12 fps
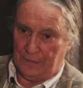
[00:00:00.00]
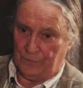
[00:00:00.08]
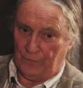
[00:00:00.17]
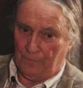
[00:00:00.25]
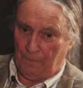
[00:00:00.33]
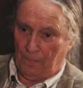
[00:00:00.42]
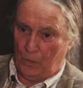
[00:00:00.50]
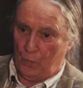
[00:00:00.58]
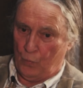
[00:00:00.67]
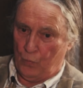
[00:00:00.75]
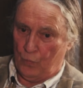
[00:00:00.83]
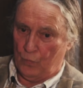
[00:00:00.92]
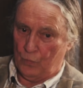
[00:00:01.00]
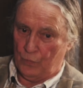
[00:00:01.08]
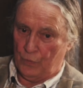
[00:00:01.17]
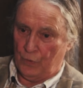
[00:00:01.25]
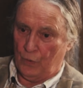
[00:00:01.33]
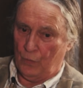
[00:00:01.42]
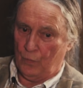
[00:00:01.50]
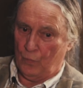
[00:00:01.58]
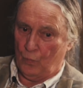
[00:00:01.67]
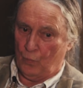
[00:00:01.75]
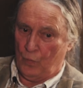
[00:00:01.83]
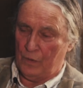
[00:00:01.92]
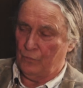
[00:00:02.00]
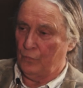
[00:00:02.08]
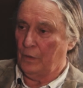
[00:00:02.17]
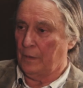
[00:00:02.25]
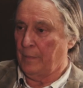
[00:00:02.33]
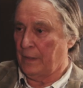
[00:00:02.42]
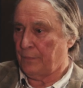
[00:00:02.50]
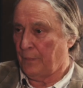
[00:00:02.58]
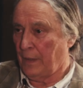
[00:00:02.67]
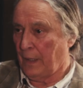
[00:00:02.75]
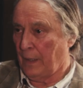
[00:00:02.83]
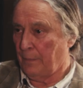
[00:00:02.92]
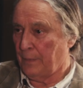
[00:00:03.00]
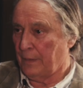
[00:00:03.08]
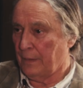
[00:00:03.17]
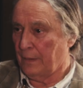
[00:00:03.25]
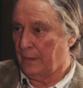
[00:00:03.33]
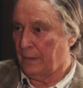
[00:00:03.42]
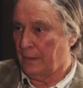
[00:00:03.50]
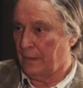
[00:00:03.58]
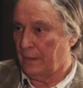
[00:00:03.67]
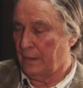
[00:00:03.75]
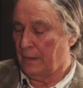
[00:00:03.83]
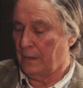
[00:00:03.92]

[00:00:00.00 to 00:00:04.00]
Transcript: is, you know, what really makes me happy? Mm-hmm.